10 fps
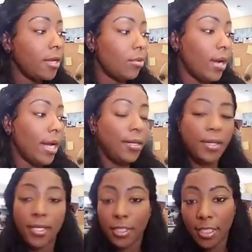way you
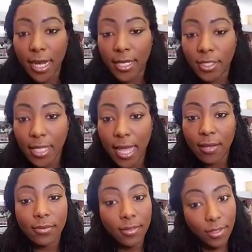can shake,
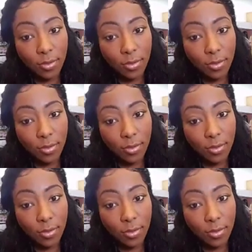shout, and